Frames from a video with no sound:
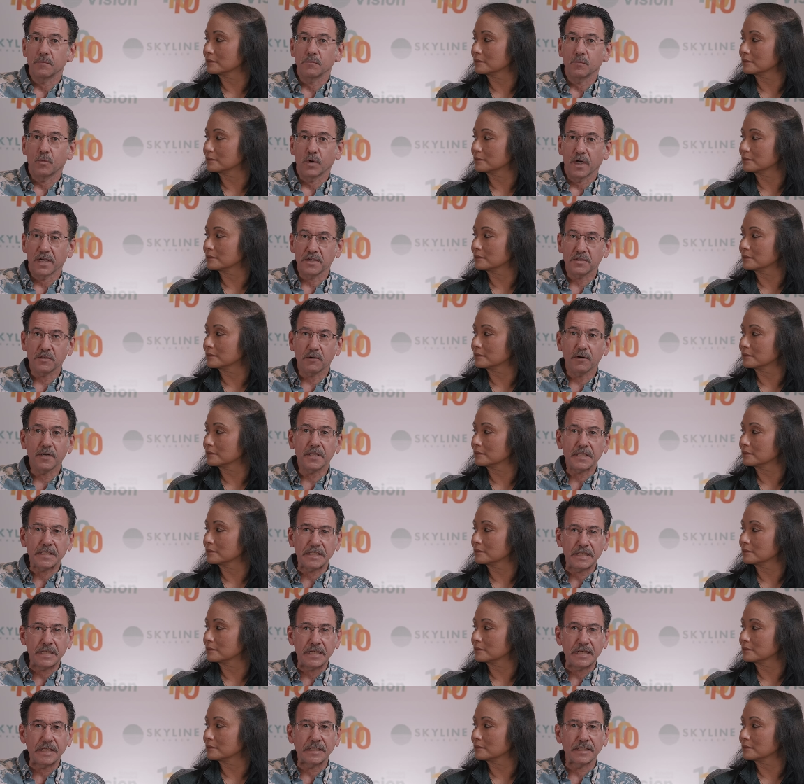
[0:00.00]
Speaker 1: When I started
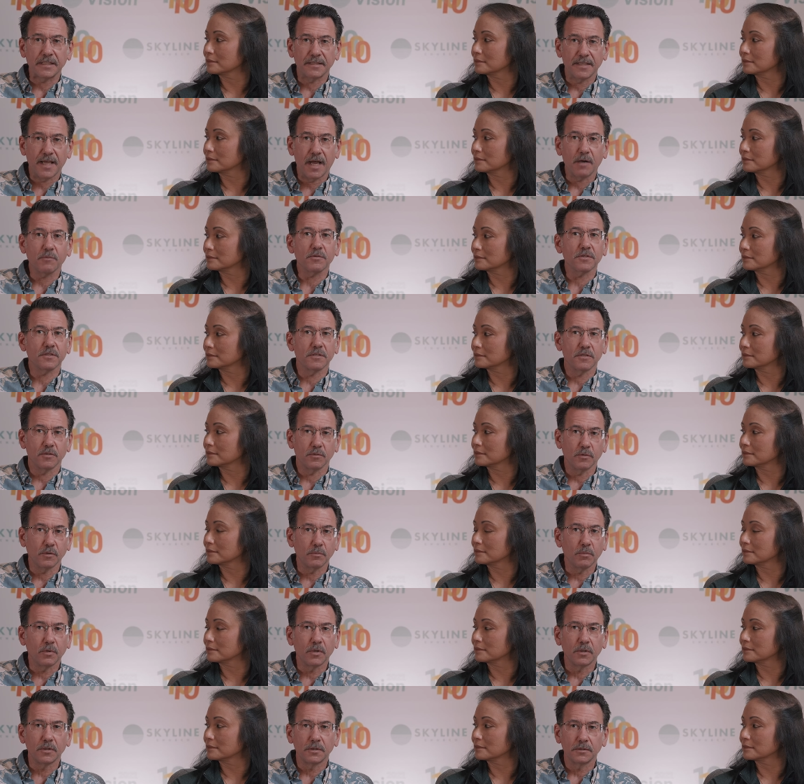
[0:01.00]
seeing that that was
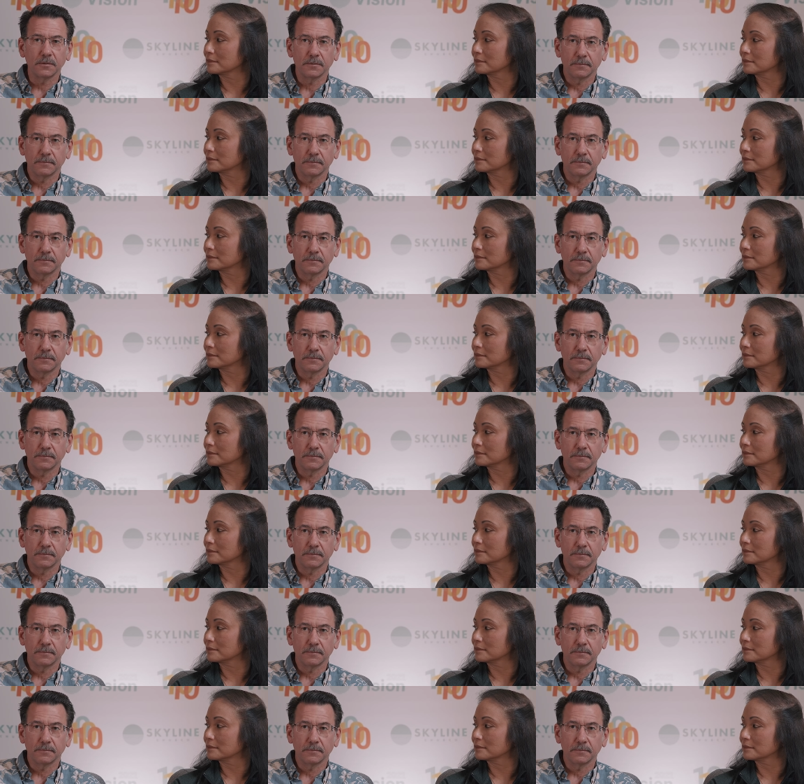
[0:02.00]
doable,